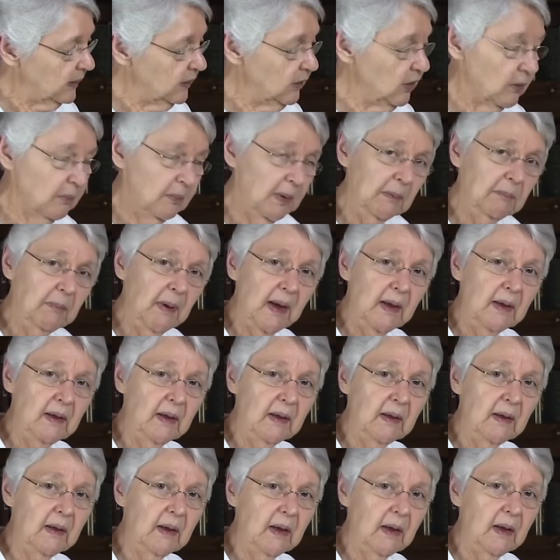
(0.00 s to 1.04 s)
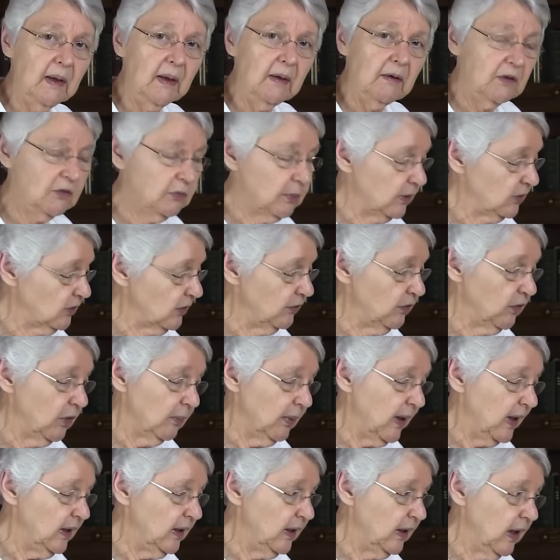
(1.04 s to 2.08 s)
you'll be painting, in, eh, especially if you're
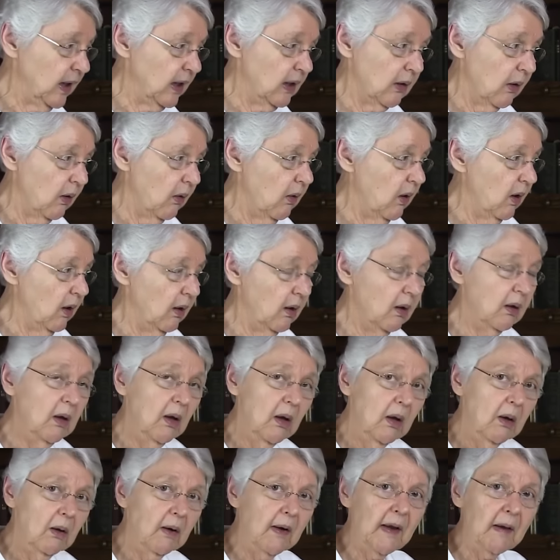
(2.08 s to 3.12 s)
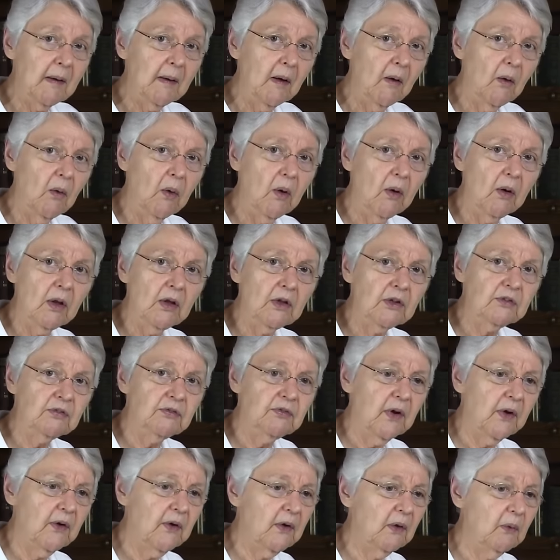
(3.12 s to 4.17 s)
painting in oil, uh, oil is
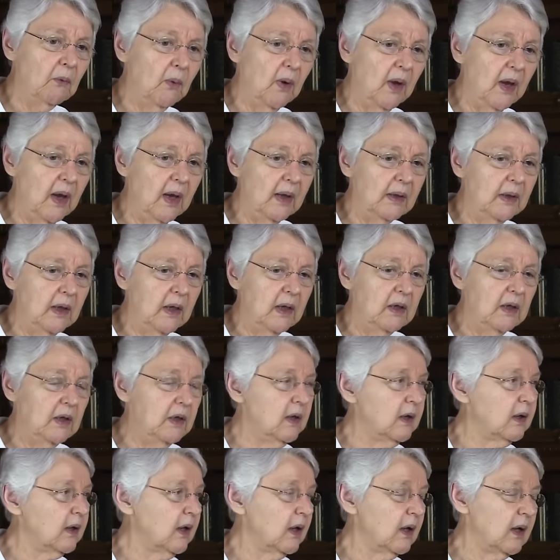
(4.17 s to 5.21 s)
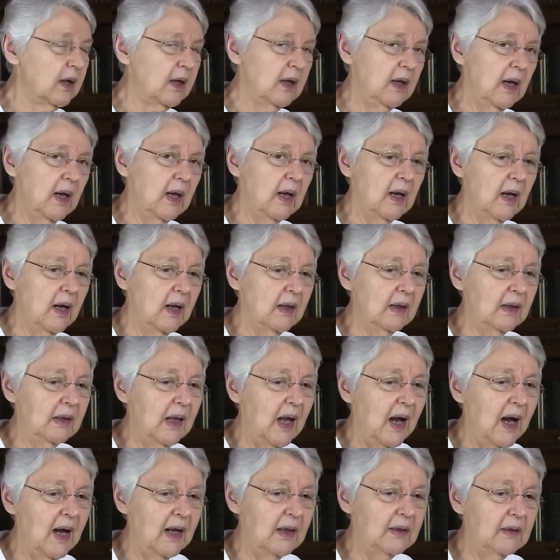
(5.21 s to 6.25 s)
very wet you're going to get a
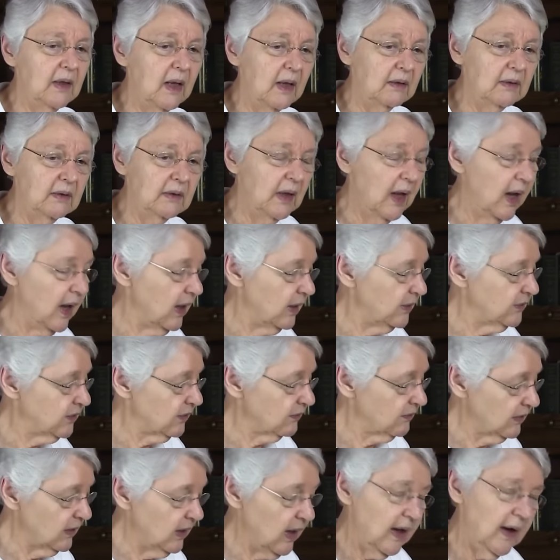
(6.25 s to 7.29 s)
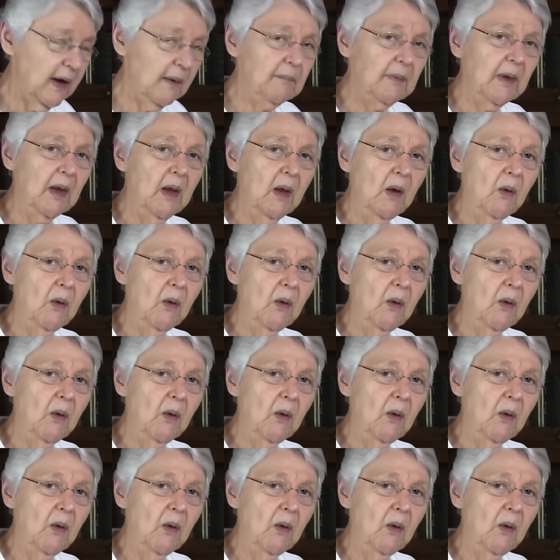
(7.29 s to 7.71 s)
lot and lots of glare.